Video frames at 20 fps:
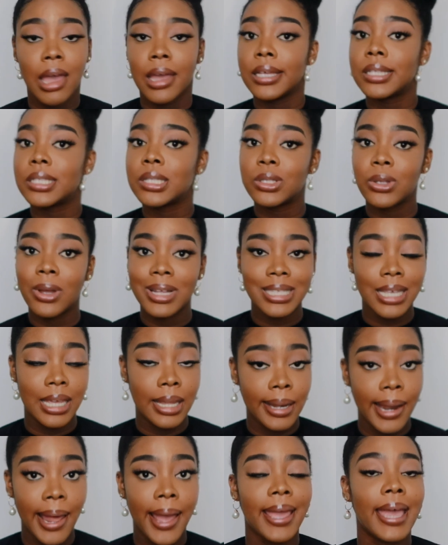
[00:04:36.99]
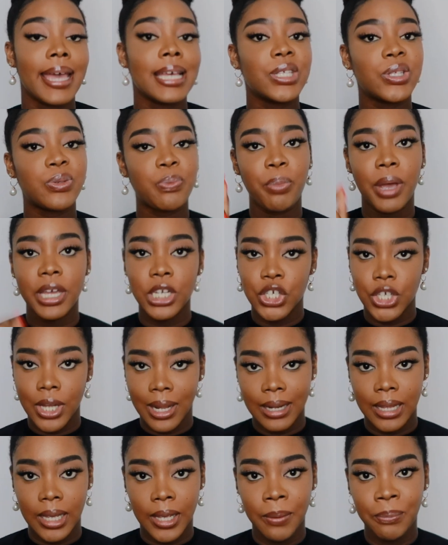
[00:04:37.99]
It's not a lie,
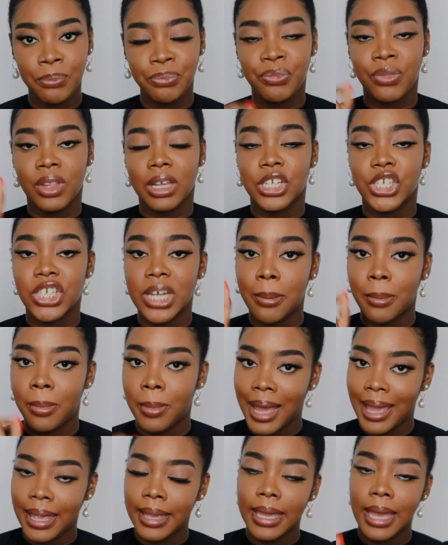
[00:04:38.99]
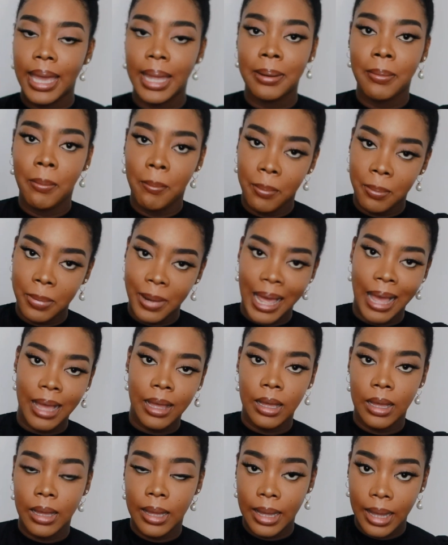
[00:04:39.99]
especially Jamaican
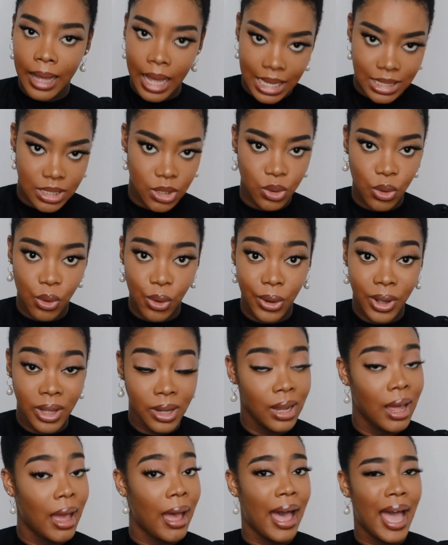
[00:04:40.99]
black castor oil.